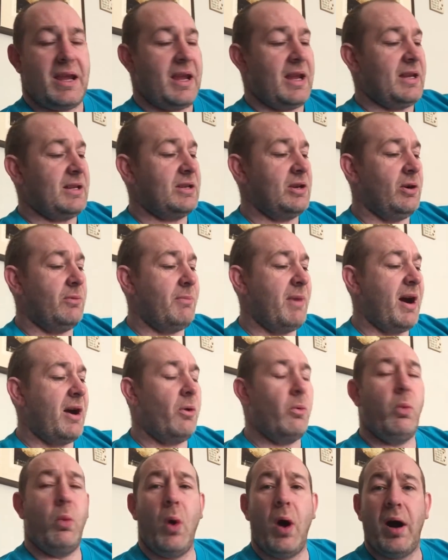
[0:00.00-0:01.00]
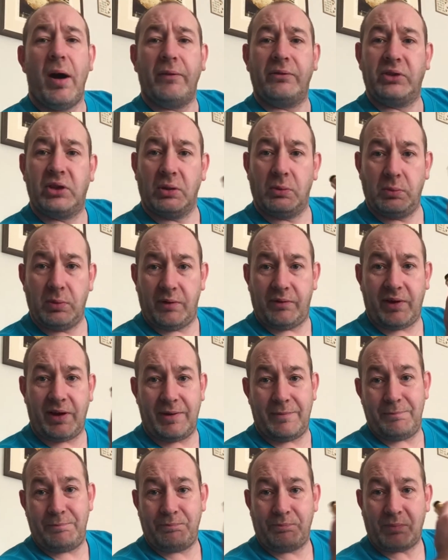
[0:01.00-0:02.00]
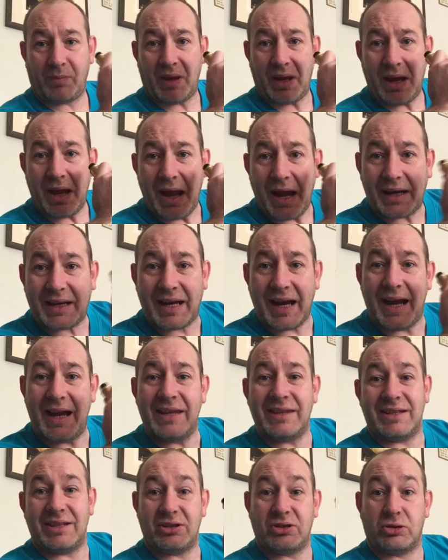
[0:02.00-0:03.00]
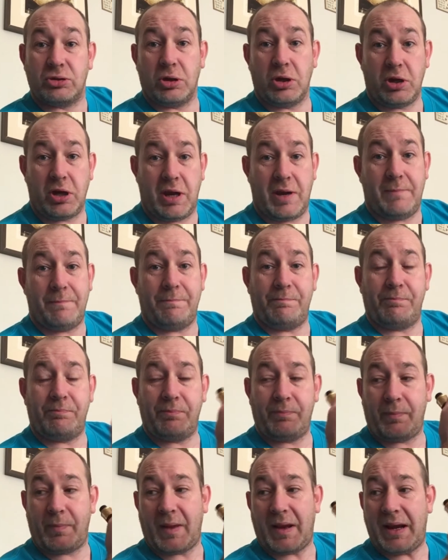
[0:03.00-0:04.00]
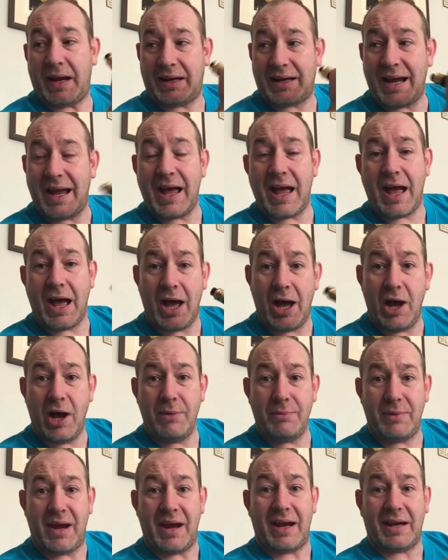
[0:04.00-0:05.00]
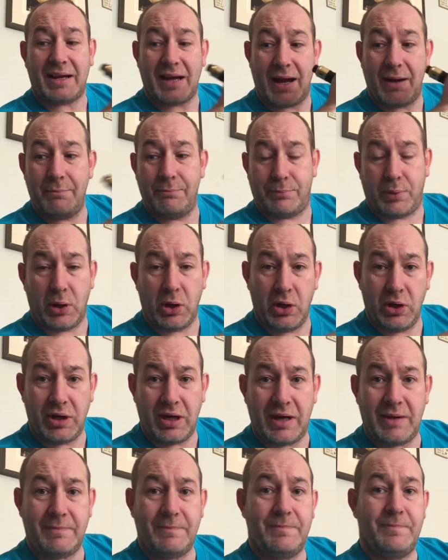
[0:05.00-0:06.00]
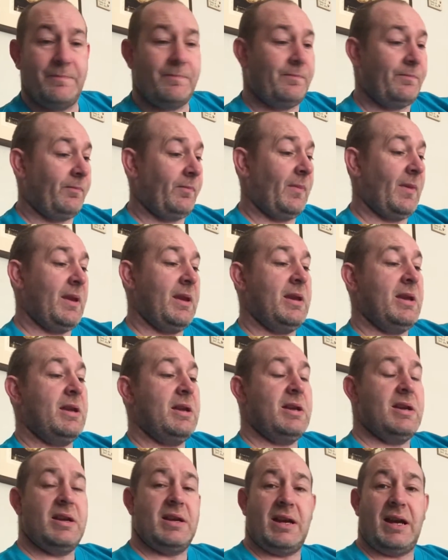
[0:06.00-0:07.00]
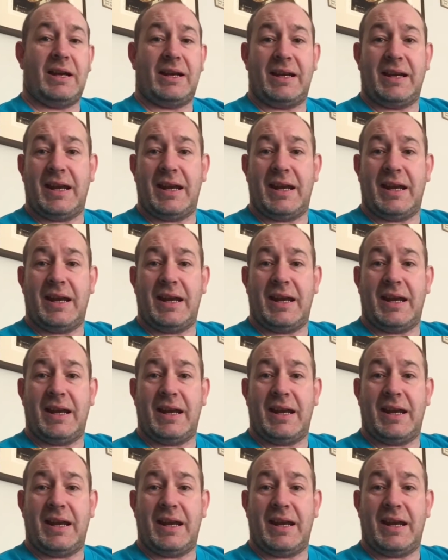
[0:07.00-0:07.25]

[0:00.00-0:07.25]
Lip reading: is no matter what I've done with it, I can't destroy it, I can't harm it, I can't burn it. I